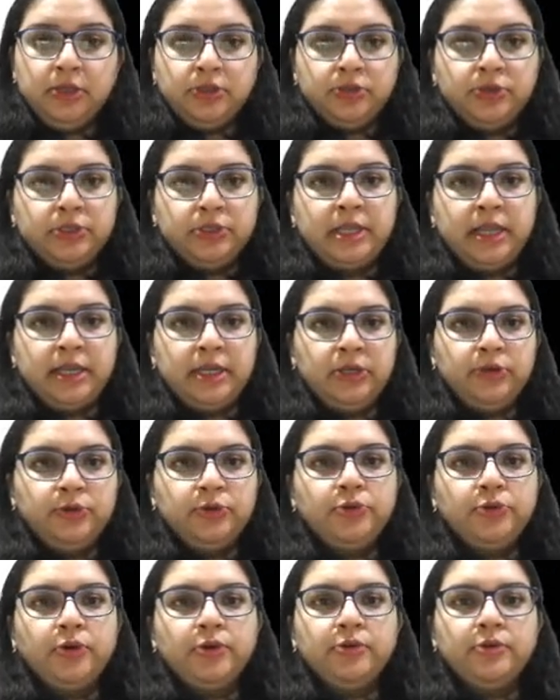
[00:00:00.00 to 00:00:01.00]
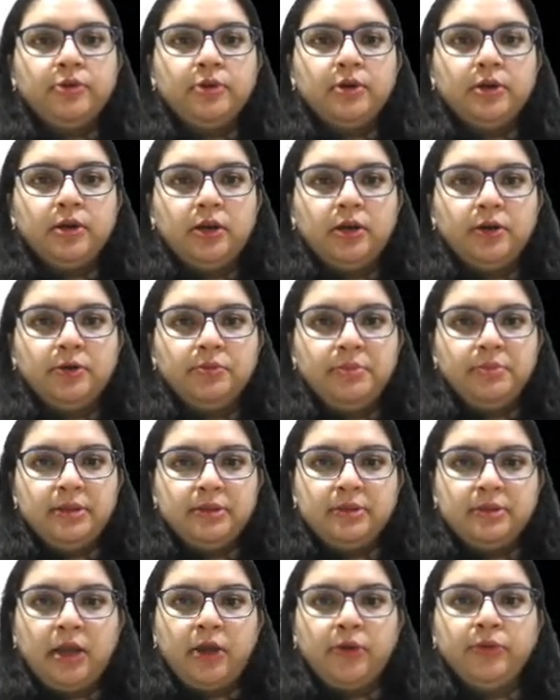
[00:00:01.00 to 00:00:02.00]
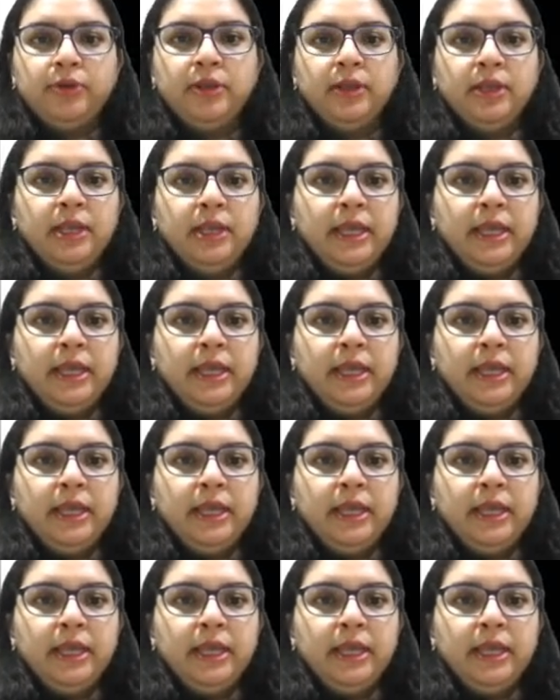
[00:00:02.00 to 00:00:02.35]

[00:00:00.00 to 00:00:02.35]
so that you don't uh, miss out.